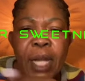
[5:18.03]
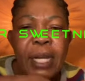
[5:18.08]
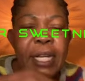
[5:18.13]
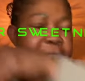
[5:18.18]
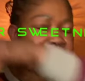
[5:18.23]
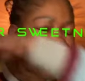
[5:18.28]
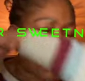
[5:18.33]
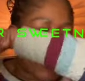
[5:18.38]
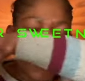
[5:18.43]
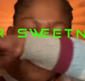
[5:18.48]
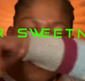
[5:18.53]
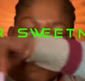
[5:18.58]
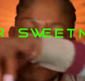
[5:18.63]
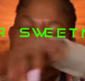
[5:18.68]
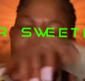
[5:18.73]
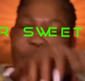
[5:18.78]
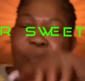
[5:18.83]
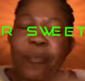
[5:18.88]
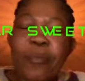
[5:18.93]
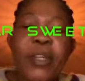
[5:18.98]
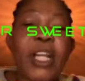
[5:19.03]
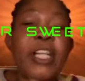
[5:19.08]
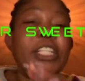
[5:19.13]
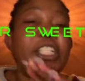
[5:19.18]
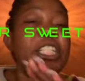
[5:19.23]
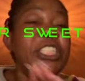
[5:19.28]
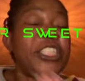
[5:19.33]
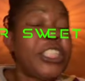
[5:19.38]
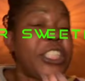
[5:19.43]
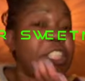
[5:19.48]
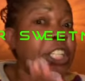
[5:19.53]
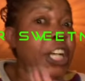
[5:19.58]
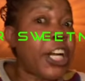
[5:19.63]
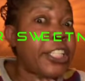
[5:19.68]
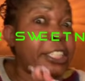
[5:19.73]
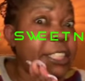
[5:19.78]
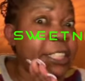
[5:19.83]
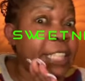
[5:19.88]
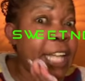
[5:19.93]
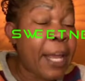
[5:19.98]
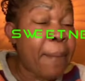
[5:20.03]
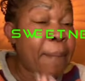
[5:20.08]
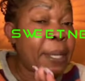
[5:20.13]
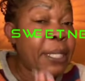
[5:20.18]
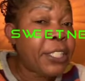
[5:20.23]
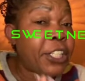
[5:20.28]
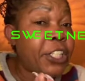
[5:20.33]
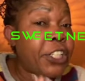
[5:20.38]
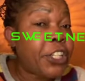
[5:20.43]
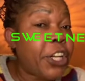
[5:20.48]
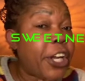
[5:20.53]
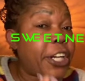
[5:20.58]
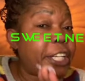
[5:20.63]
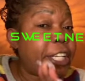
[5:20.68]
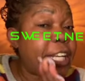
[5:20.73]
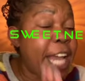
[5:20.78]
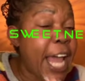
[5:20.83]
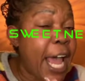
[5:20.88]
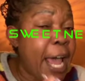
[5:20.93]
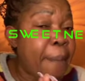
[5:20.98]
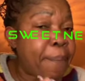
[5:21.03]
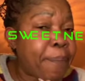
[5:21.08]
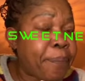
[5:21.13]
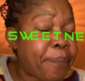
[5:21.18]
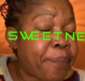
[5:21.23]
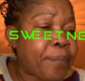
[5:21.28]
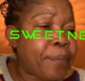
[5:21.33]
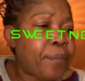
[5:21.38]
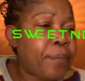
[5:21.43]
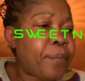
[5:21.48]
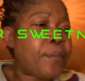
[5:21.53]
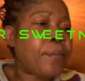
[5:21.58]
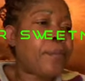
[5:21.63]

Listen, this is your statement in your DM.